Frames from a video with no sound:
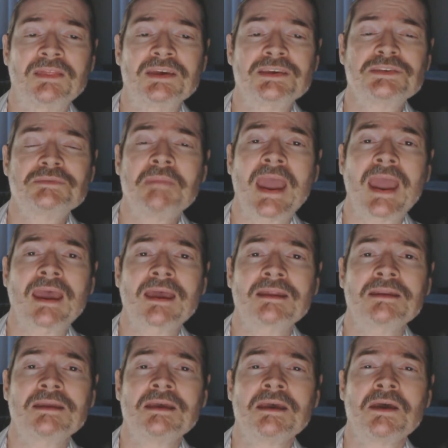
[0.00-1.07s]
This
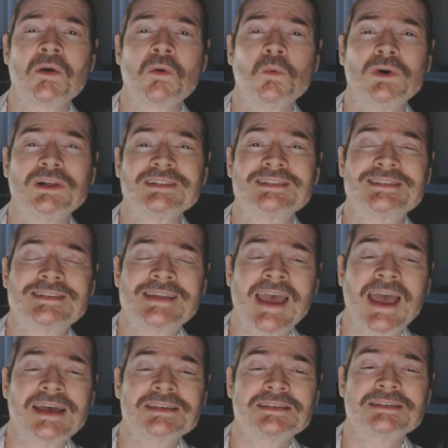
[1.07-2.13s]
man will
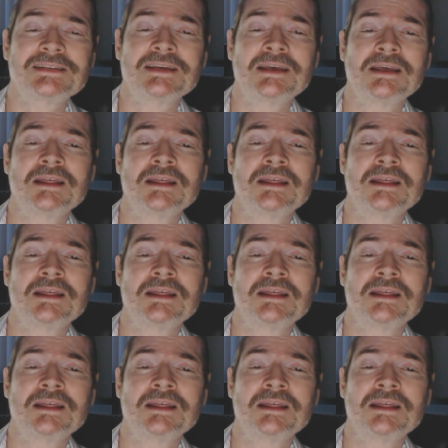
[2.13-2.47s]
test